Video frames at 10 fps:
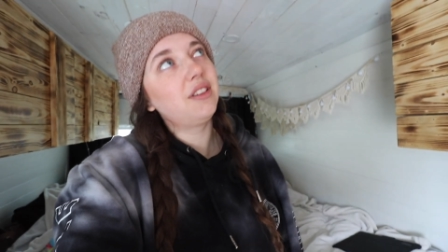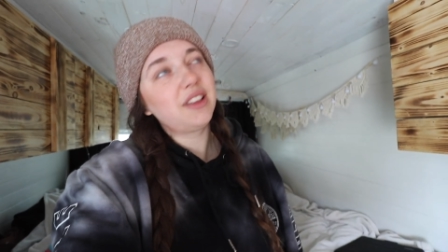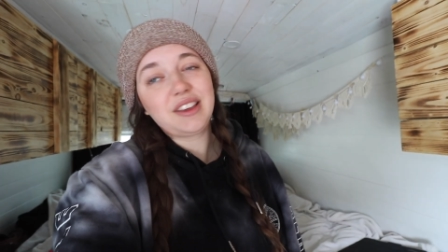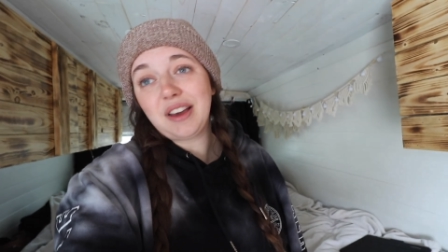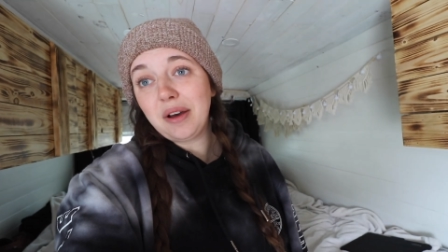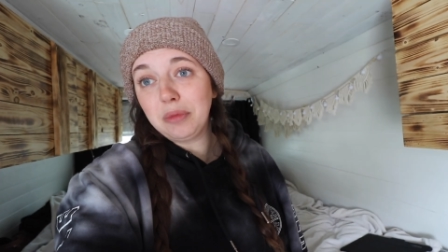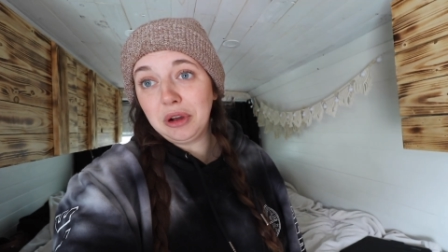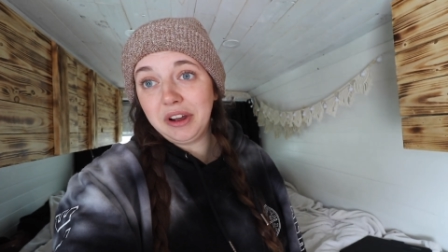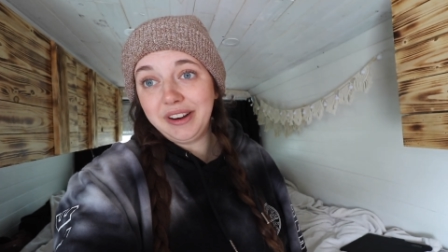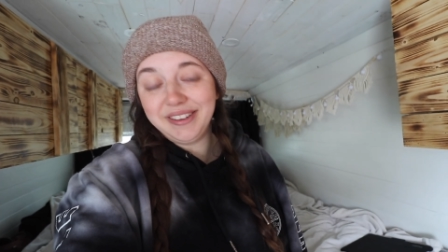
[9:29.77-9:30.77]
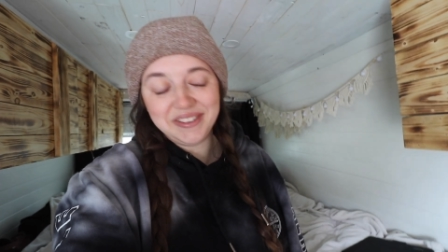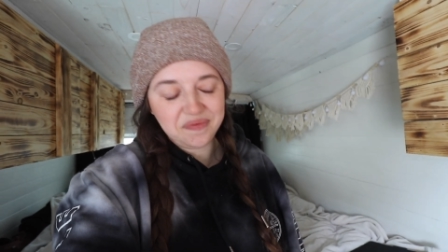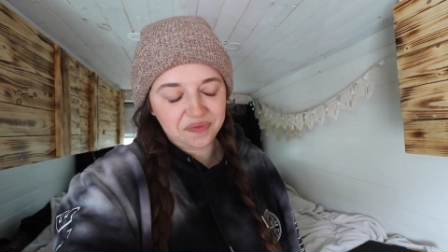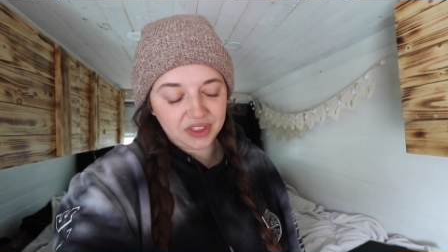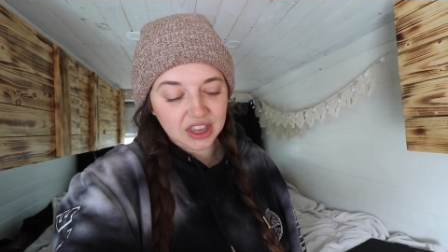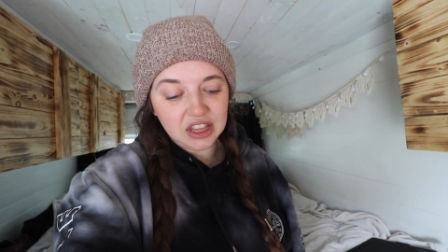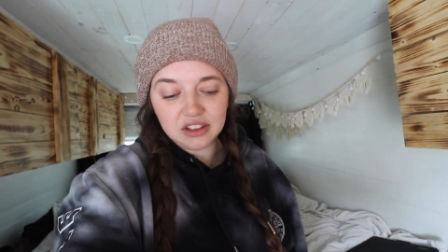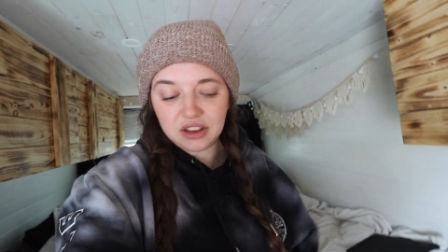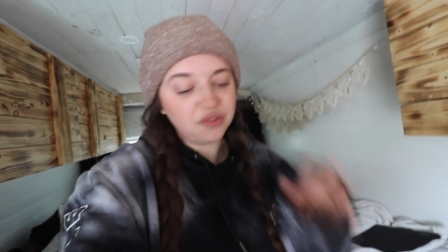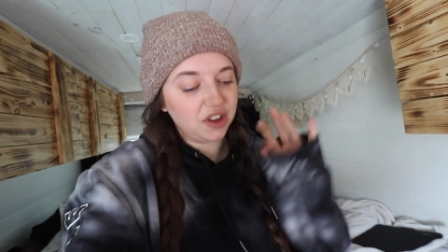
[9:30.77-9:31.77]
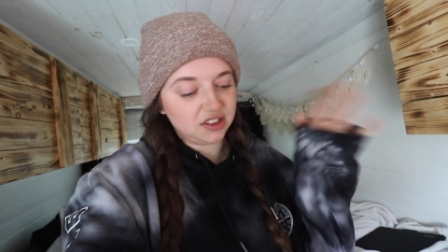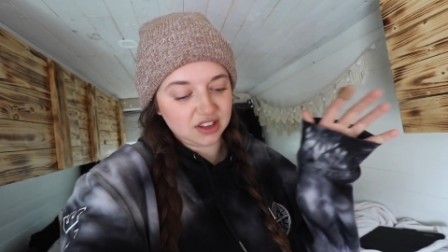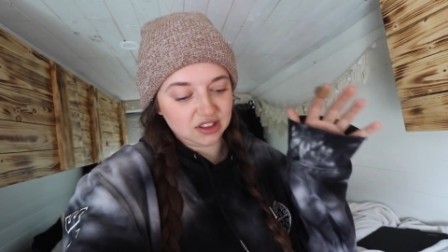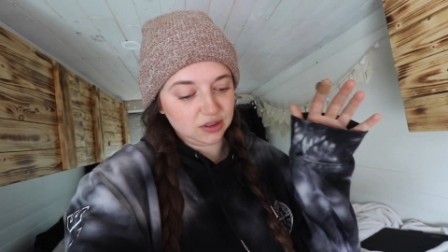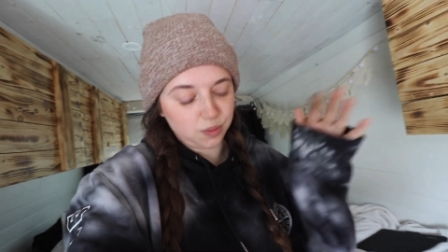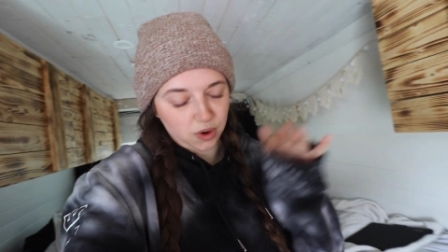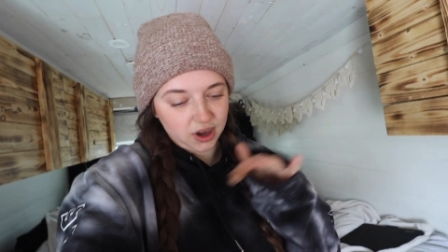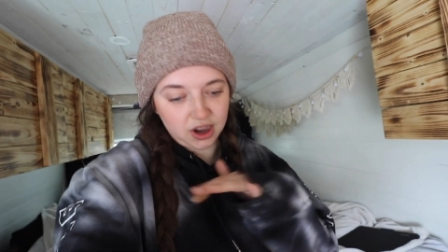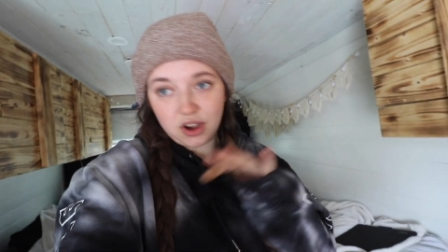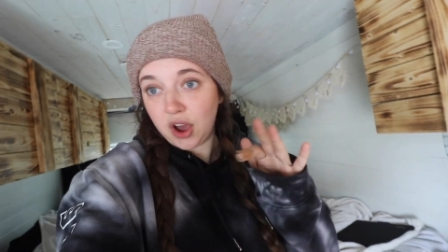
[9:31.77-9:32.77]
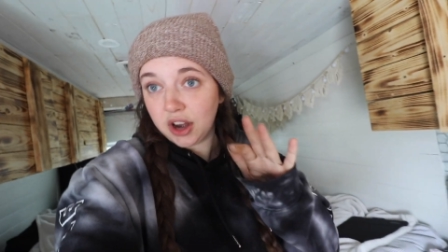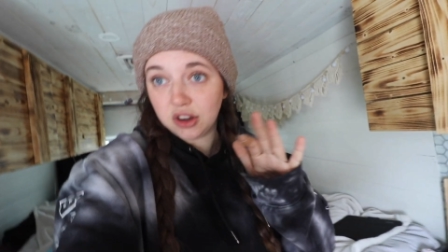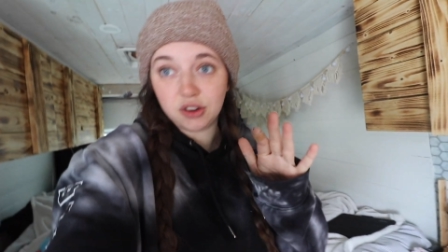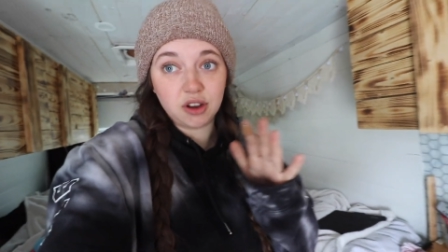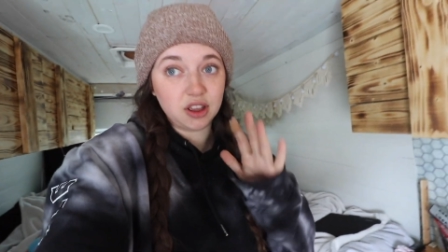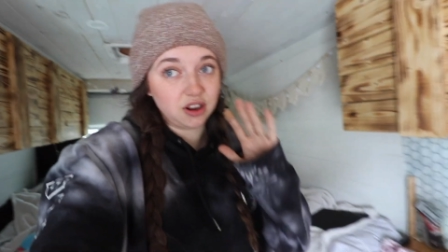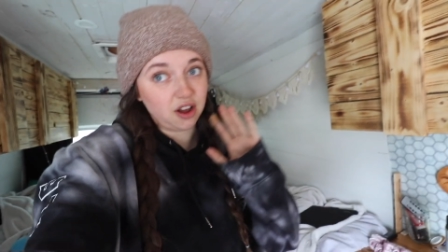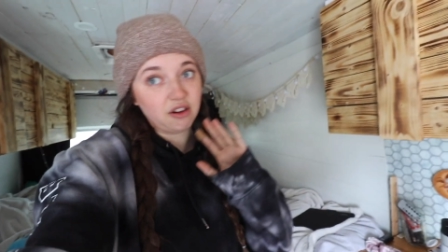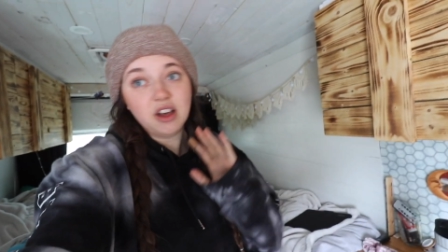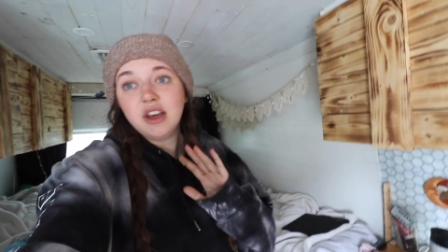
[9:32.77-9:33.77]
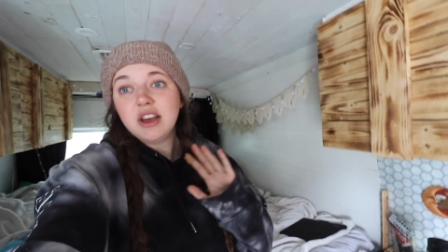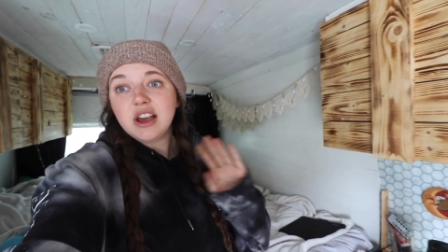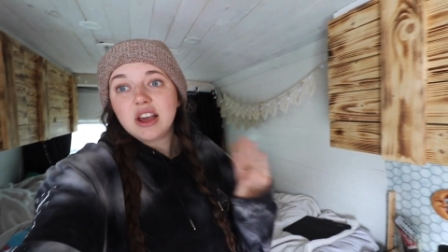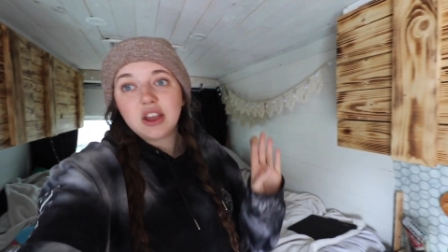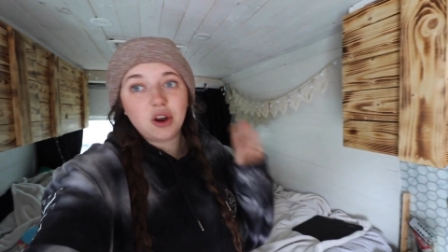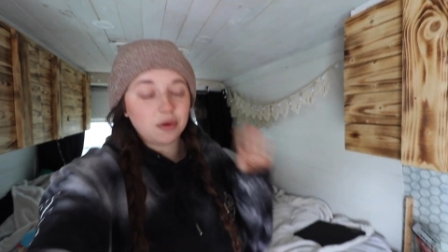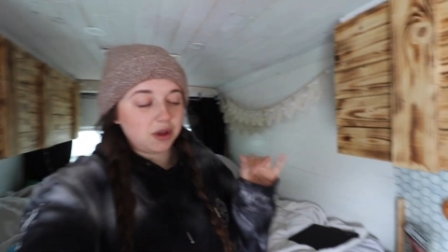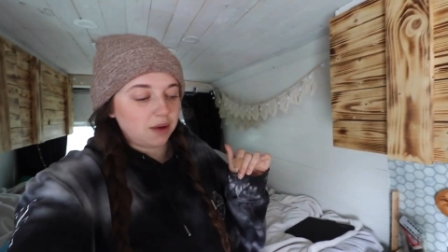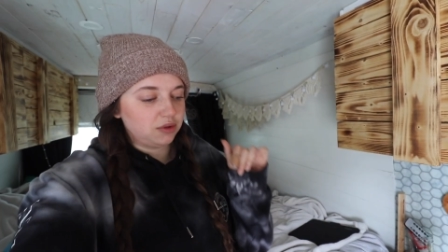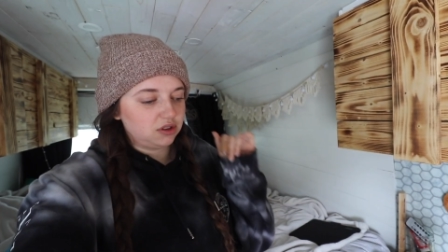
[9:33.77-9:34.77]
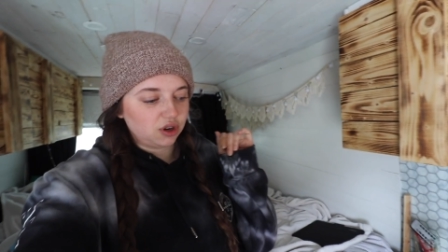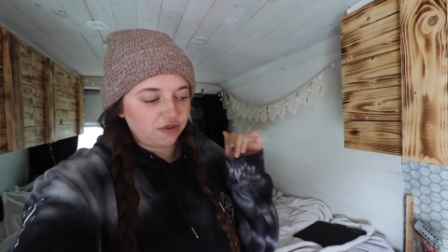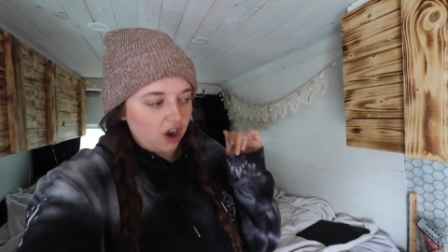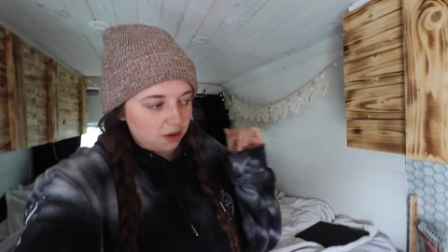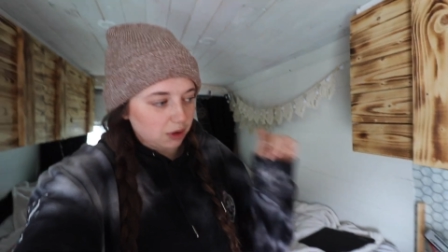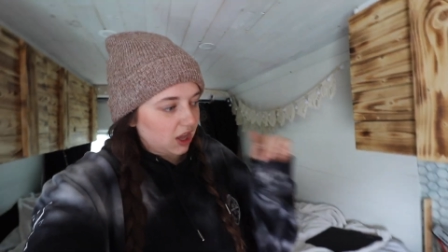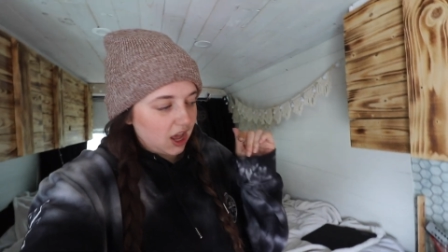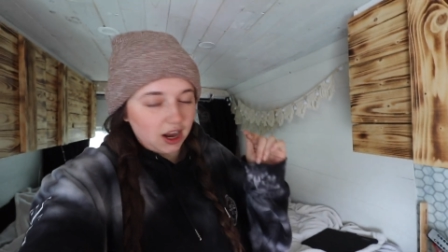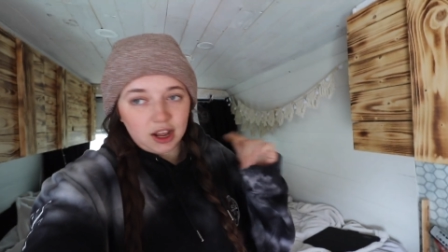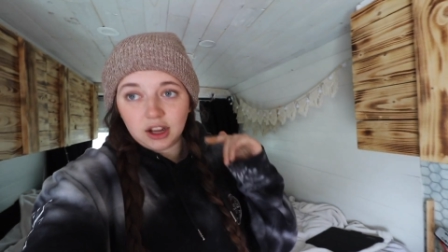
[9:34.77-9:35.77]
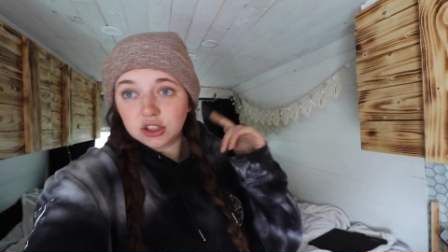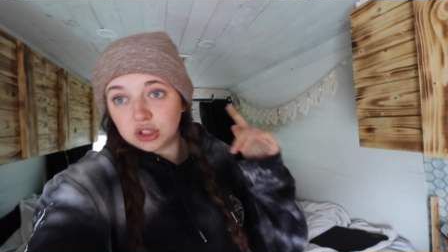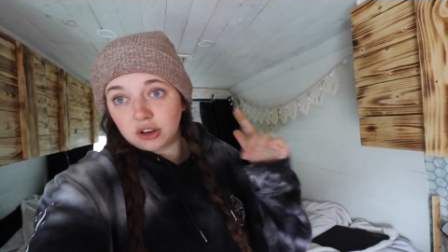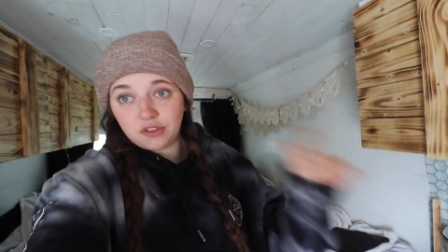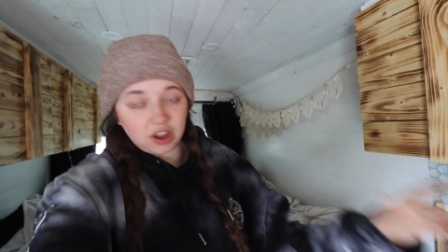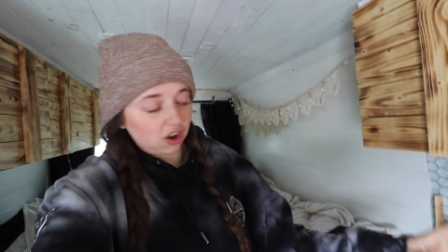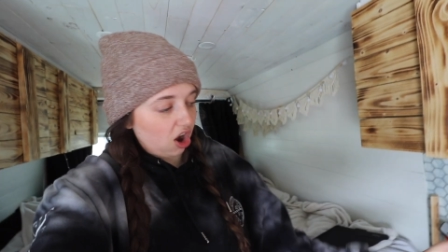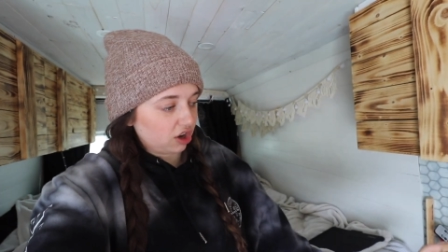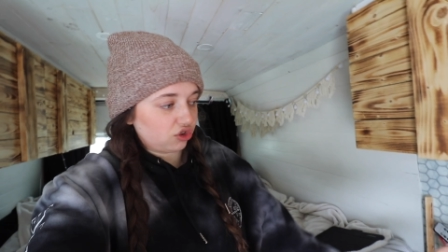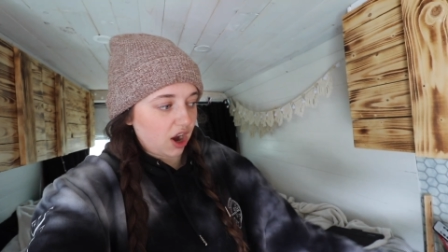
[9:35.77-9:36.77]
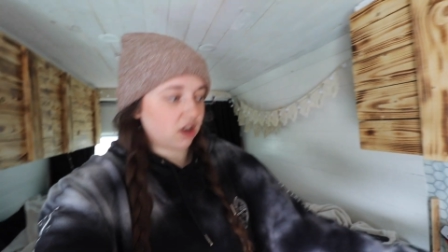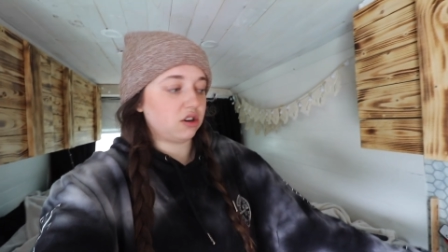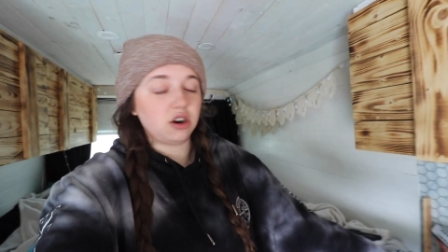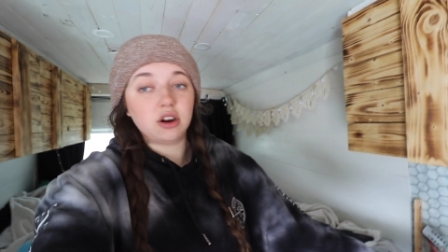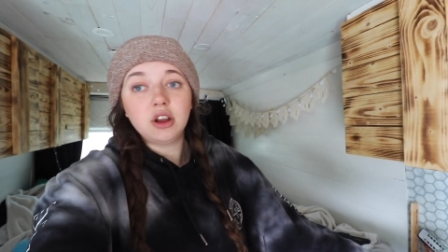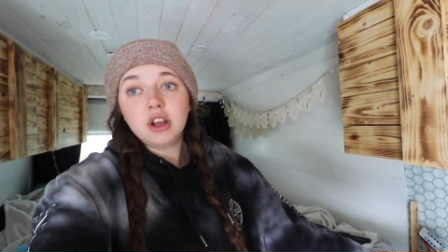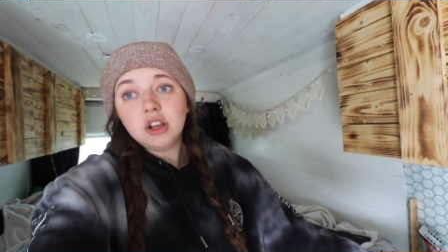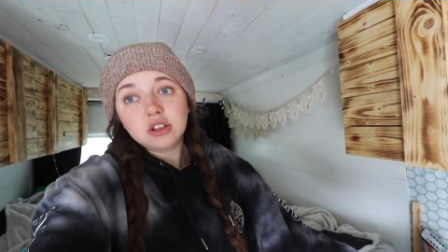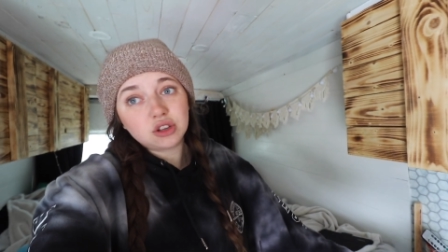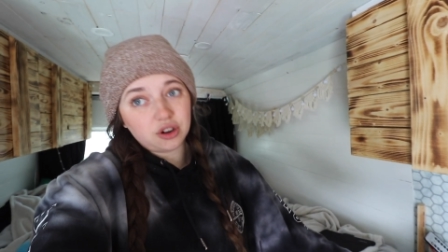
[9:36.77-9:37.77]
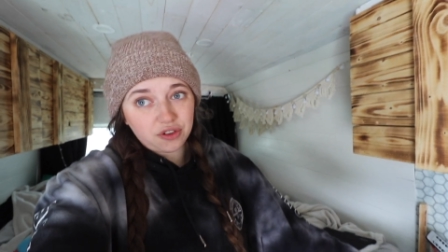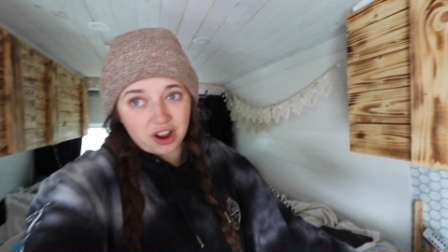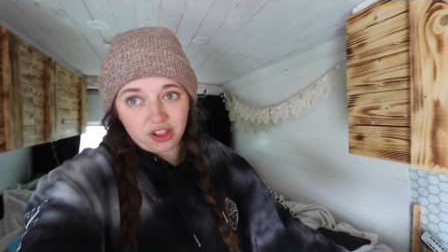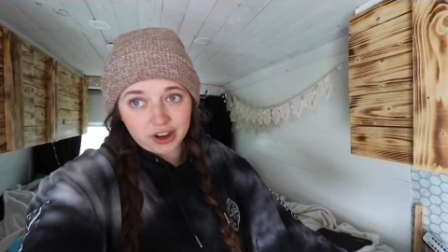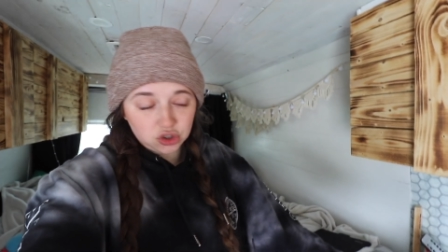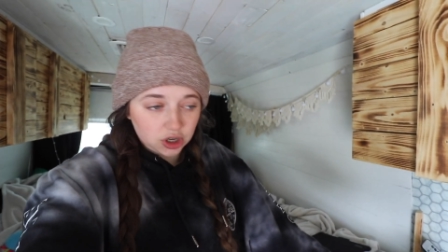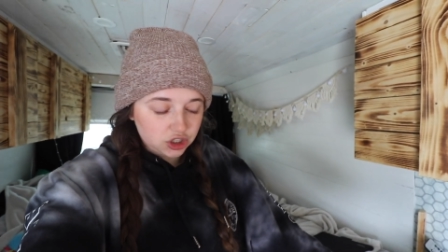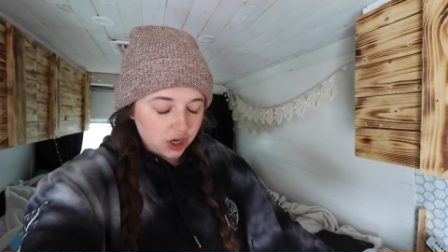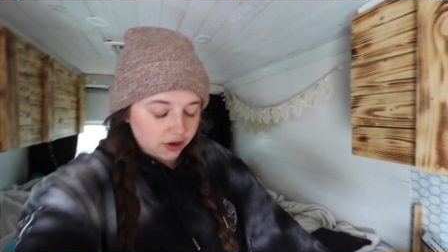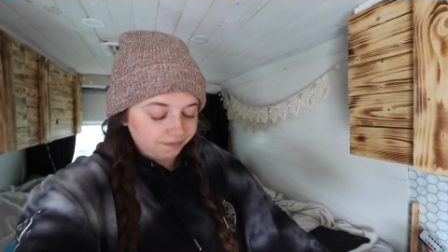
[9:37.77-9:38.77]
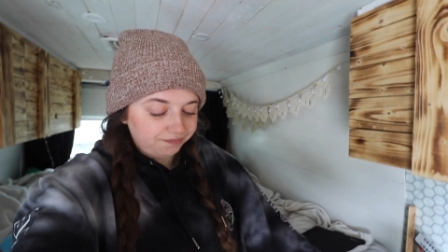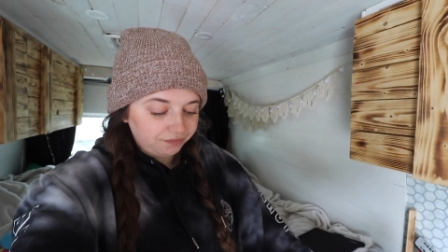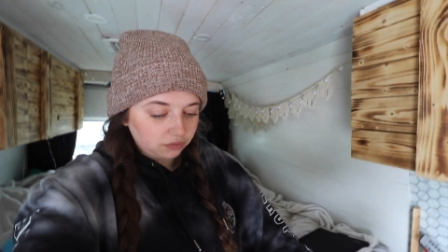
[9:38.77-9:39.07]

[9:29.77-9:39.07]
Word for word: Like, come on. Easy fix at this point. I know how to do it, you know. You know me, I'm the certified mechanic, certified contractor, certified electrician,